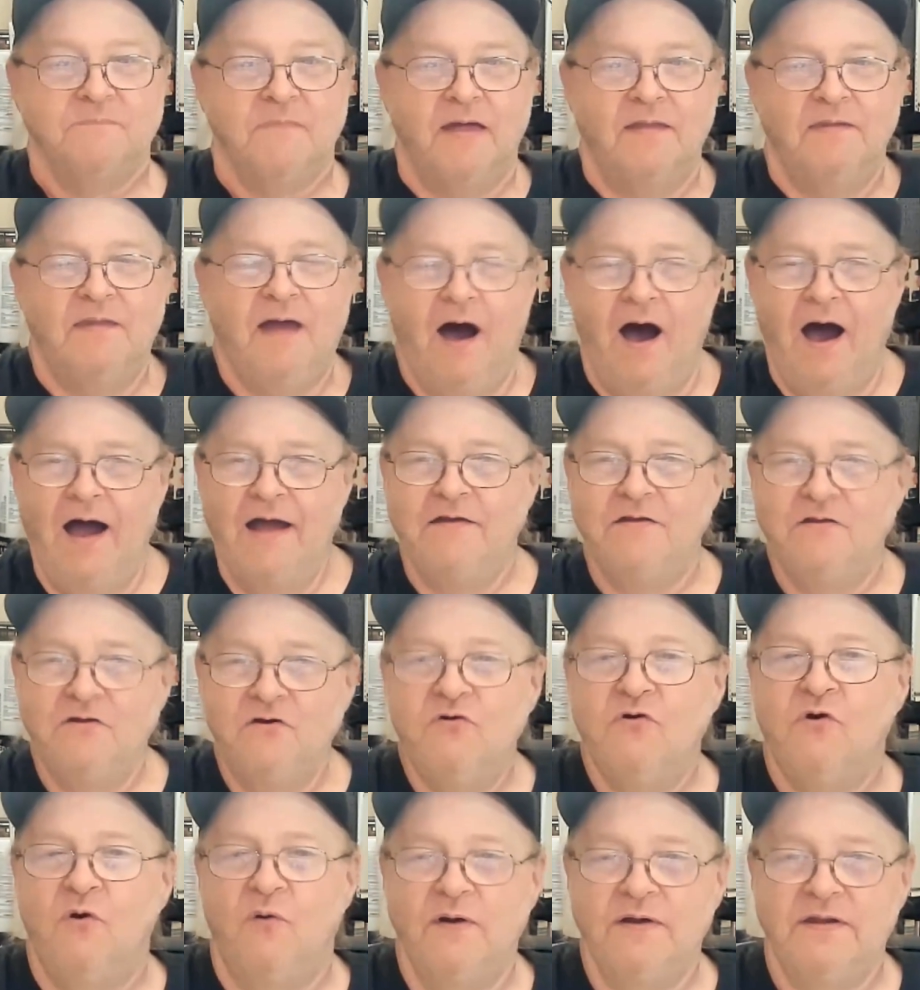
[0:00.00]
Now, I knew
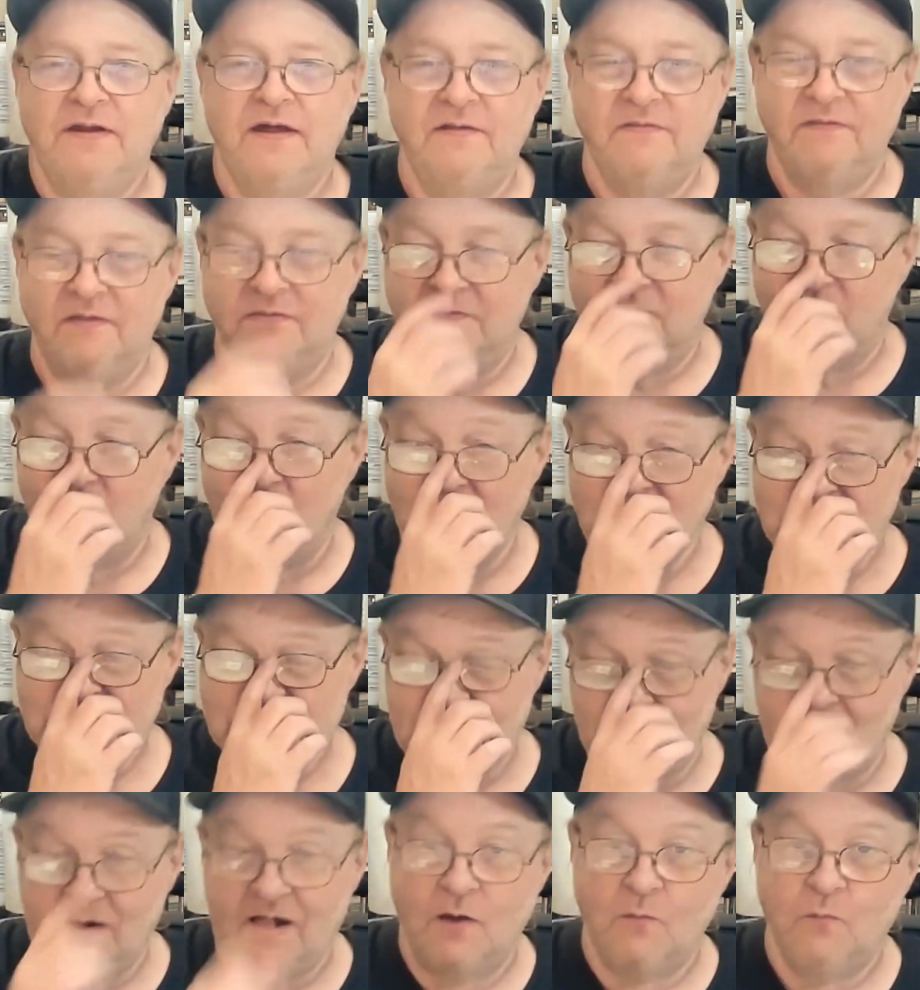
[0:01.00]
going in that the one
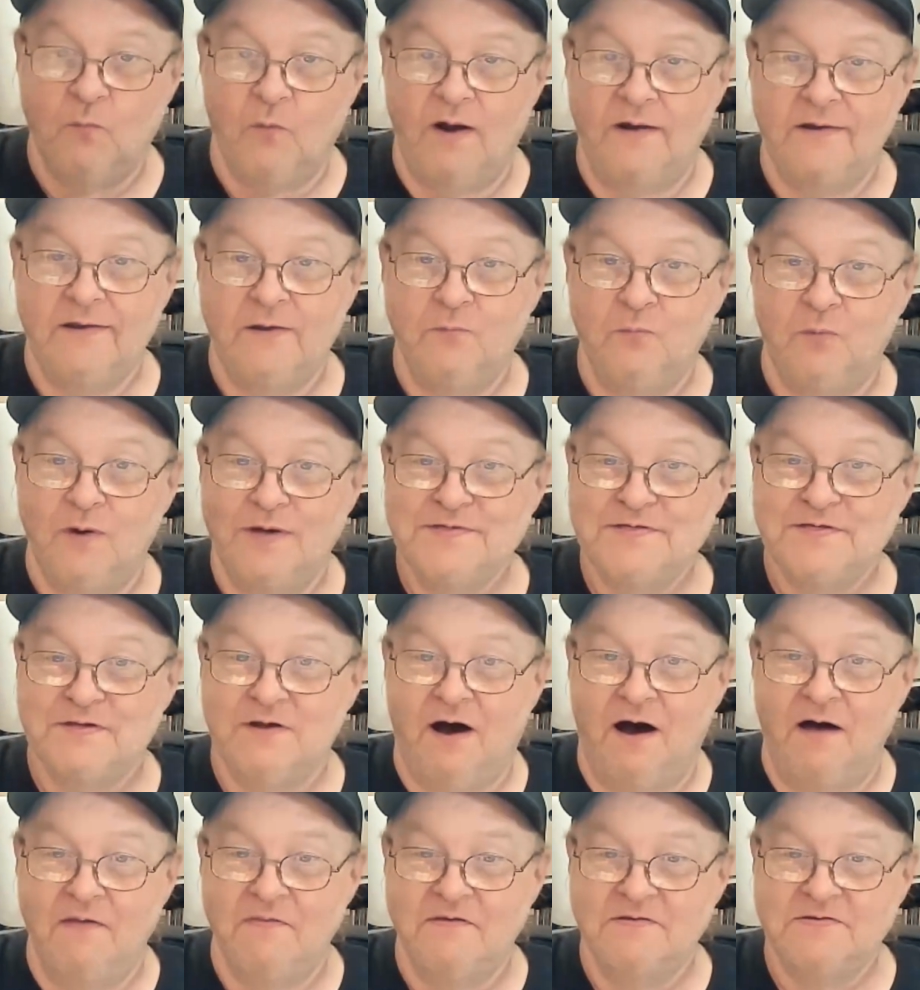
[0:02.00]
song I wanted wasn't
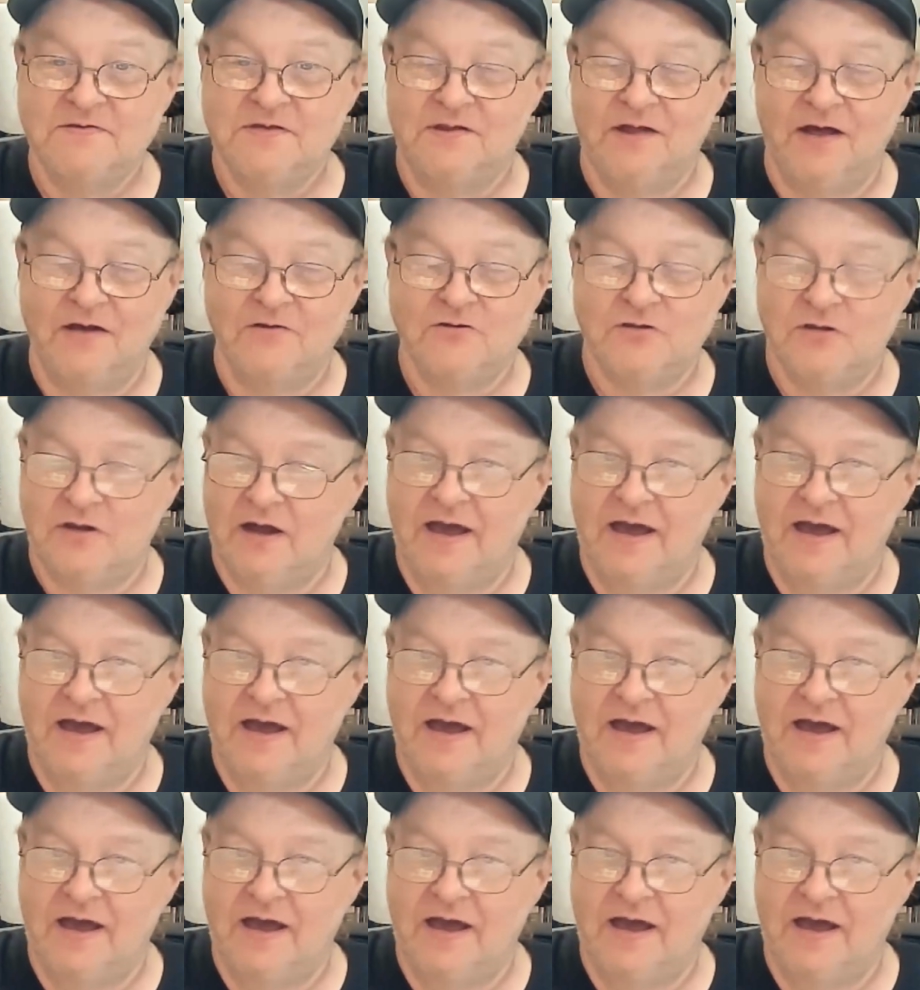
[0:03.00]
on this collection.